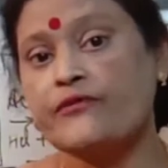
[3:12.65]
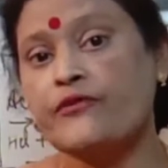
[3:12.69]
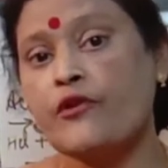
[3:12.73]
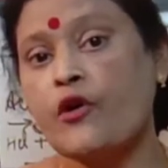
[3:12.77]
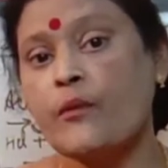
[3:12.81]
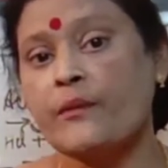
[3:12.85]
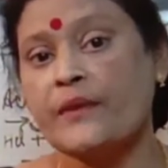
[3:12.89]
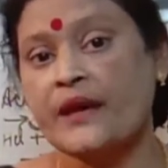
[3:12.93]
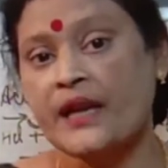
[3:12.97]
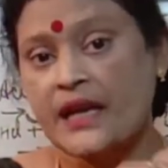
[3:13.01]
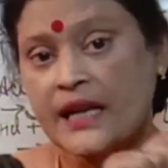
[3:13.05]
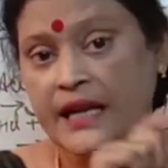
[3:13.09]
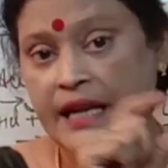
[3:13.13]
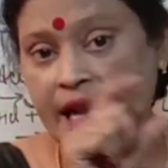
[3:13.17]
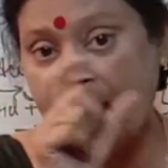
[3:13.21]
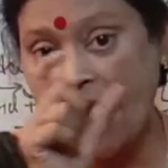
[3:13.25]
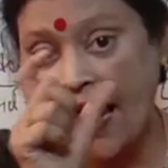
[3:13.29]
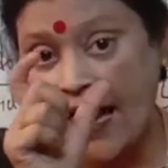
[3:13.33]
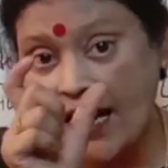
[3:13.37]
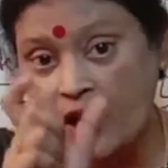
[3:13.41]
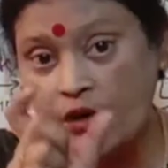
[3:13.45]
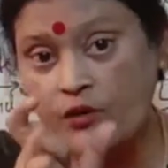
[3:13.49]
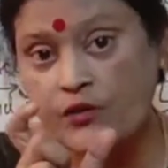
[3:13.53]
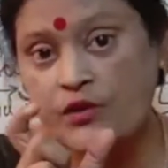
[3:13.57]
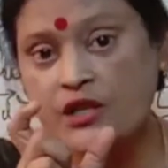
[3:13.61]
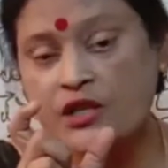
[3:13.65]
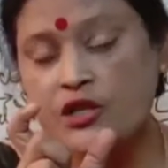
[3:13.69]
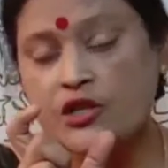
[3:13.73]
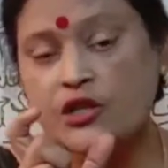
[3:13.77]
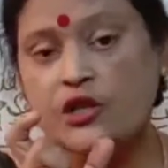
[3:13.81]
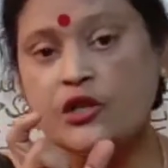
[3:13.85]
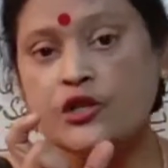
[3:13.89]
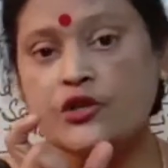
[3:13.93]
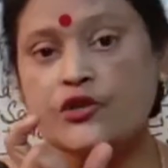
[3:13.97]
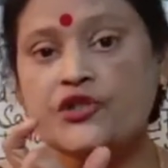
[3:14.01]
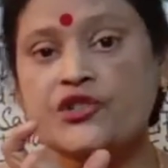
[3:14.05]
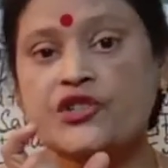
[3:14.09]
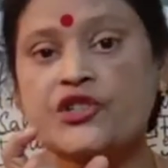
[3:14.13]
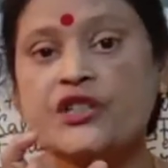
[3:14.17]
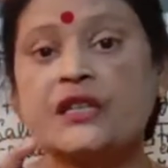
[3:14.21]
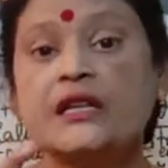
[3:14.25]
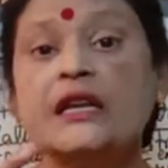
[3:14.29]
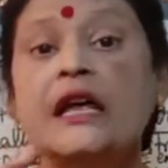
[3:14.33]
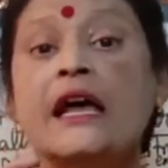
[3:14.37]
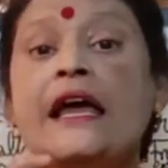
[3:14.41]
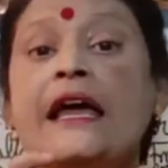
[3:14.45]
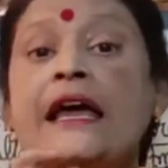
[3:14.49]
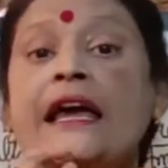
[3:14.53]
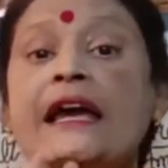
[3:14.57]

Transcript: forming an aqueous solution,